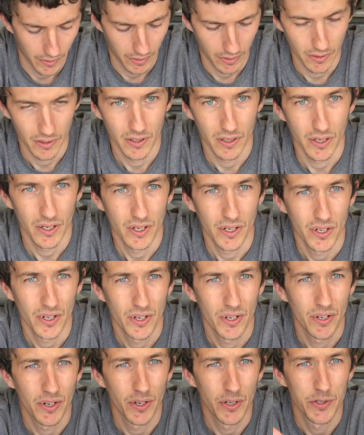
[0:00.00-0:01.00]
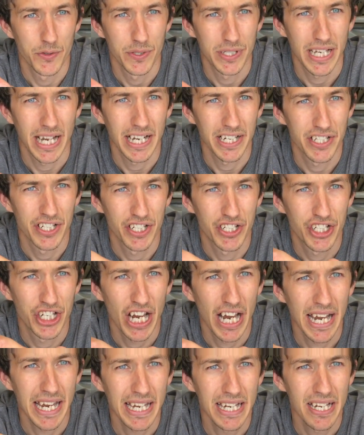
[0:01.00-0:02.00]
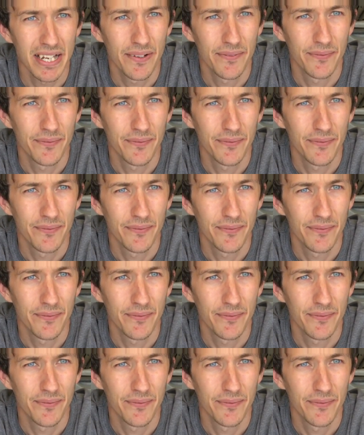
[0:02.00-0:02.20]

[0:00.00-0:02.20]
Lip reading: I'm going to attach the chain